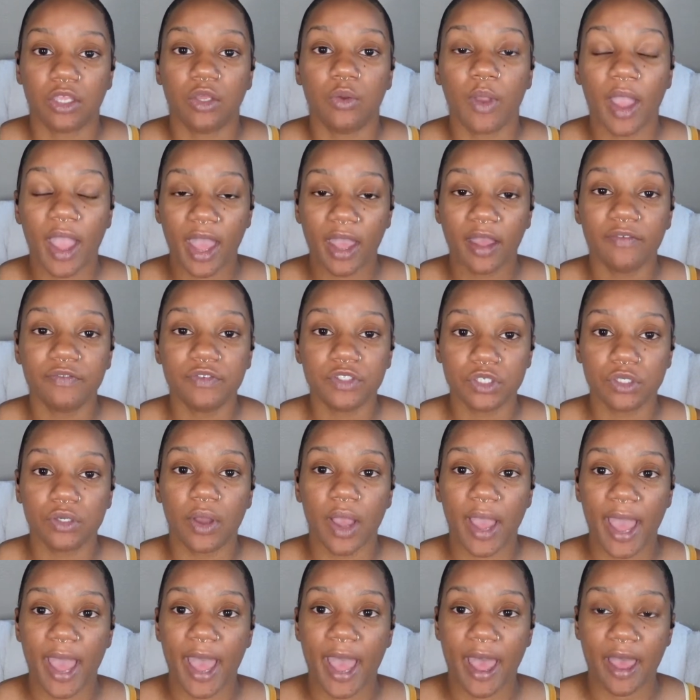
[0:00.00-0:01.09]
You have to
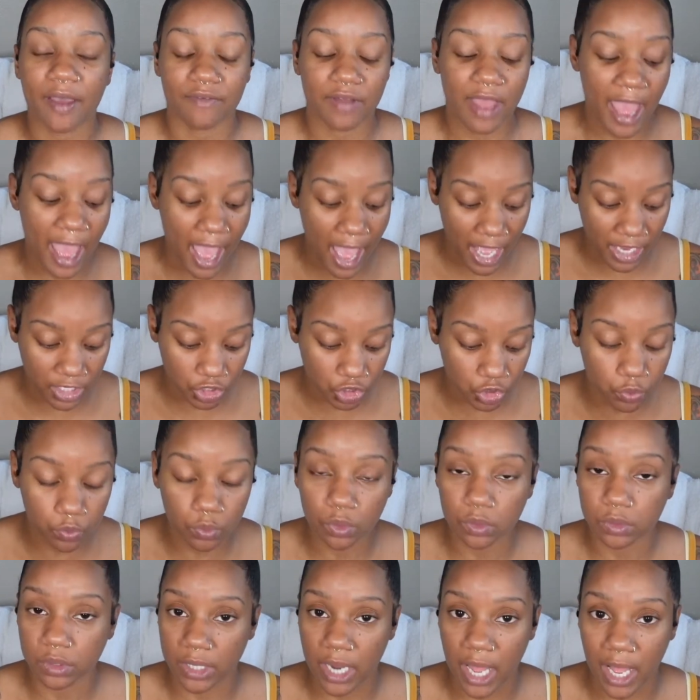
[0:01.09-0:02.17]
have
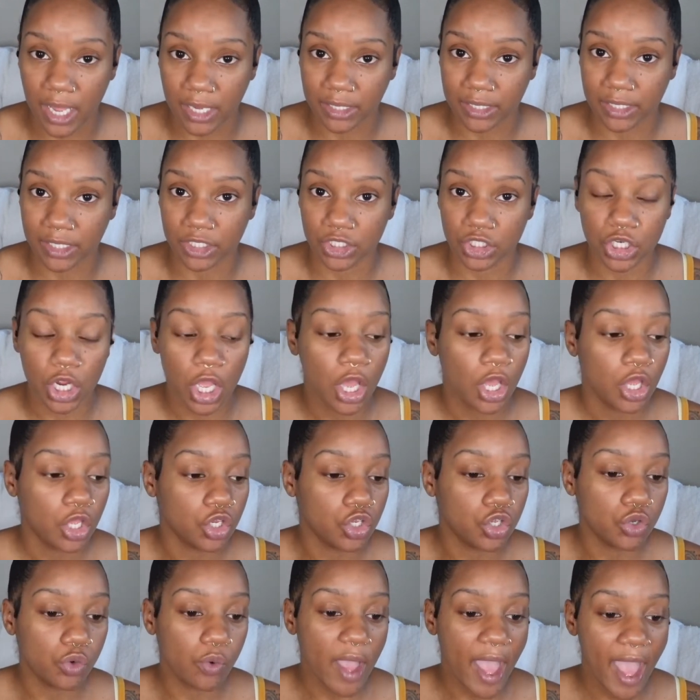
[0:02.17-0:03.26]
actual knowledge.
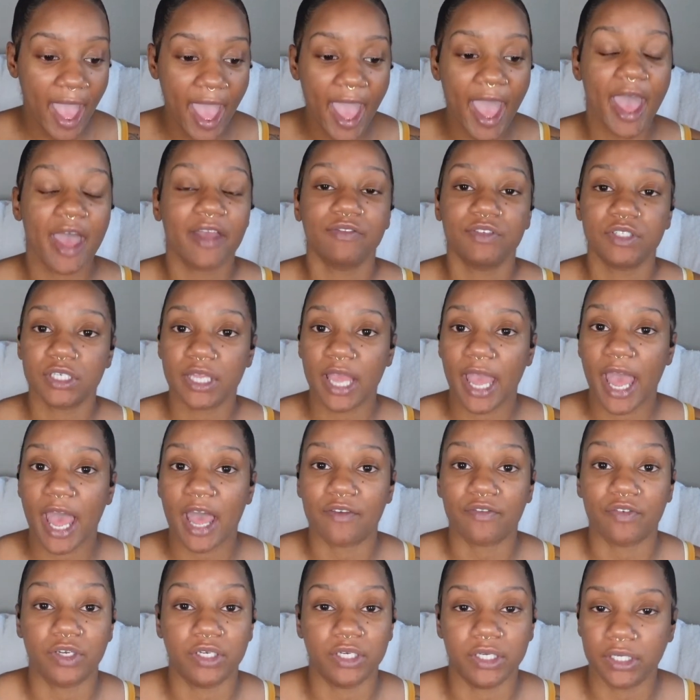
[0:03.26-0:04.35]
You have to have
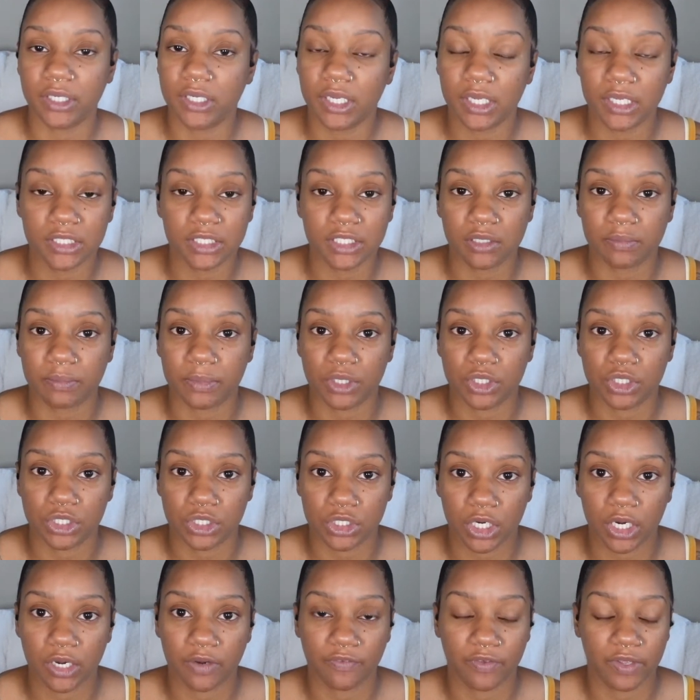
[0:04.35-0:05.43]
good customer
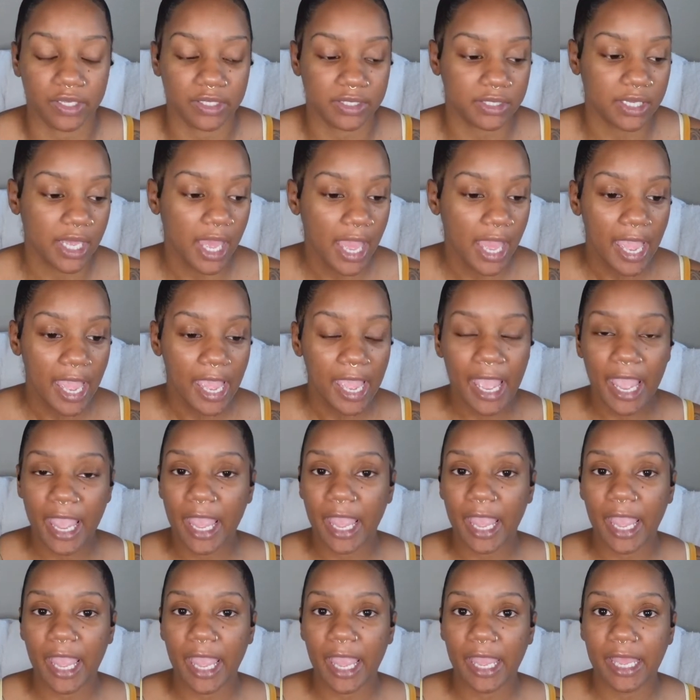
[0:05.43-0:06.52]
service.
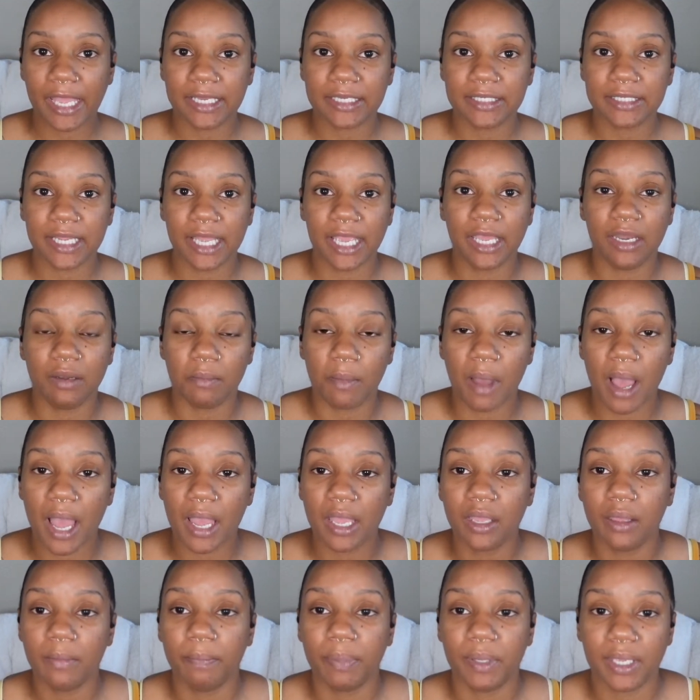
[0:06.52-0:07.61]
And in my
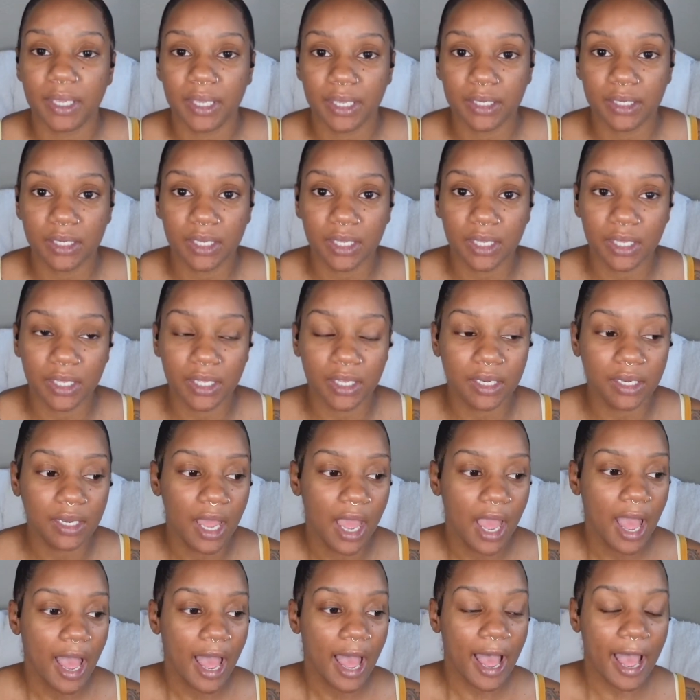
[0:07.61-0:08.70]
opinion,
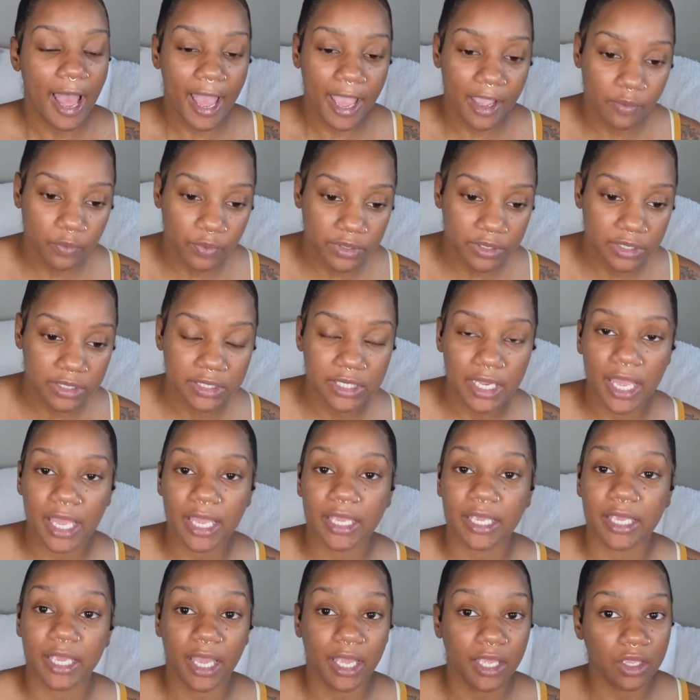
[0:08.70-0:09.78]
I would say
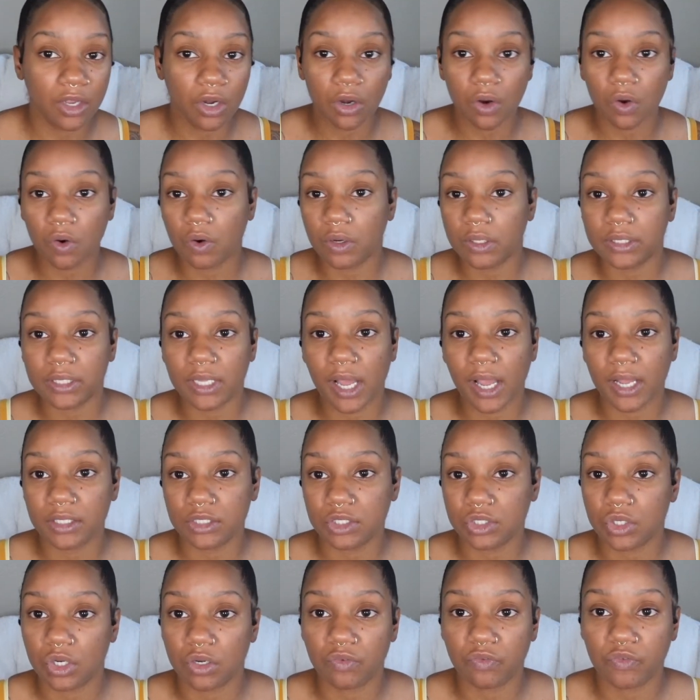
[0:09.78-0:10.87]
get your online
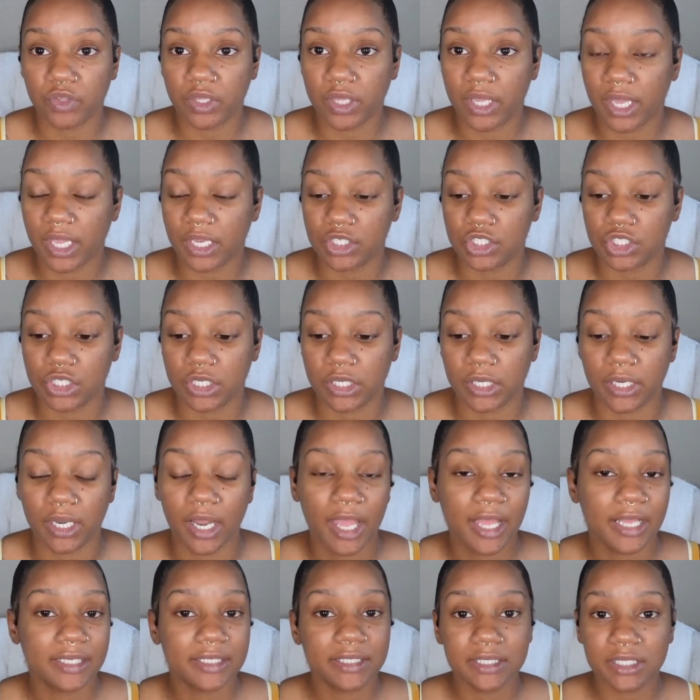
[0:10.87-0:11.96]
certification.
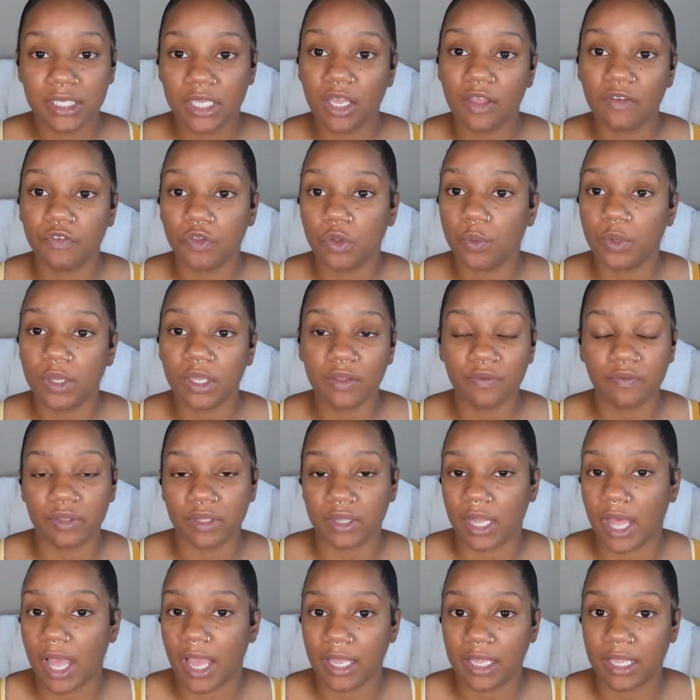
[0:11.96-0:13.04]
See if you even
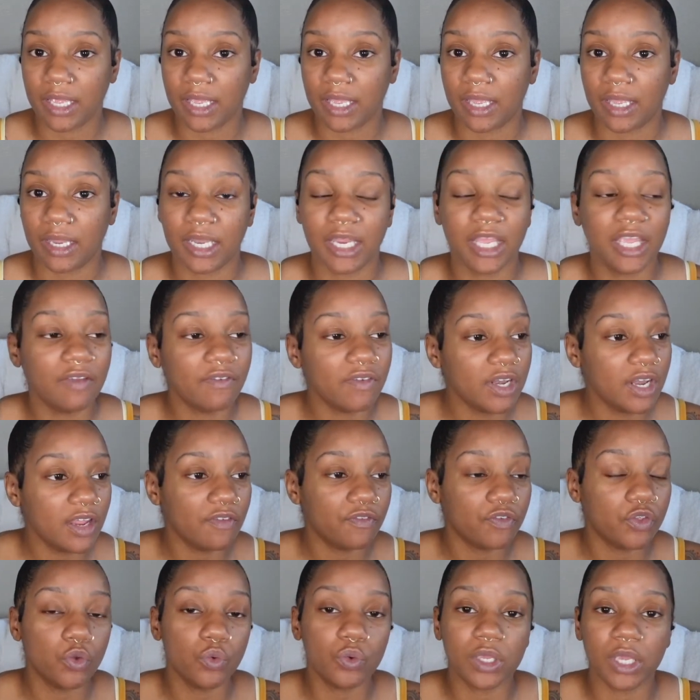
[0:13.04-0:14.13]
like it. Even
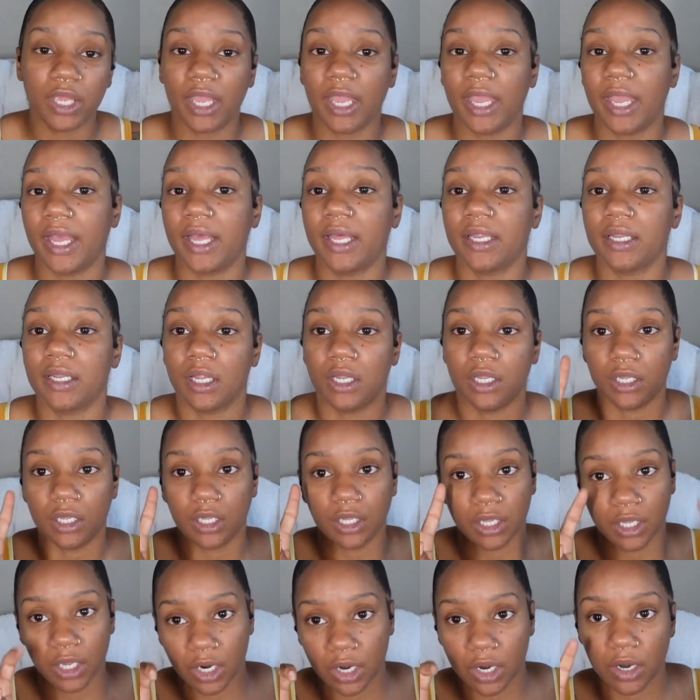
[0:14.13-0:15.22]
if you can't
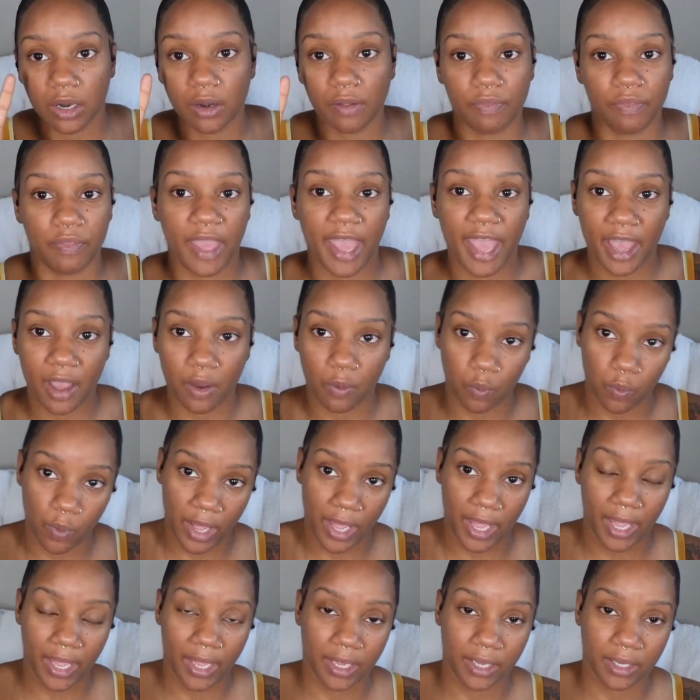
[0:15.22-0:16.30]
learn that
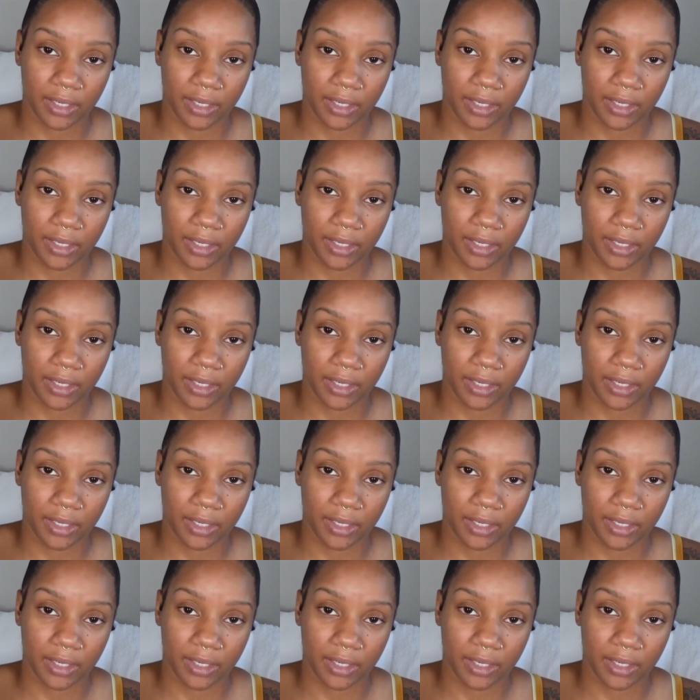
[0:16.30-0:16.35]
way.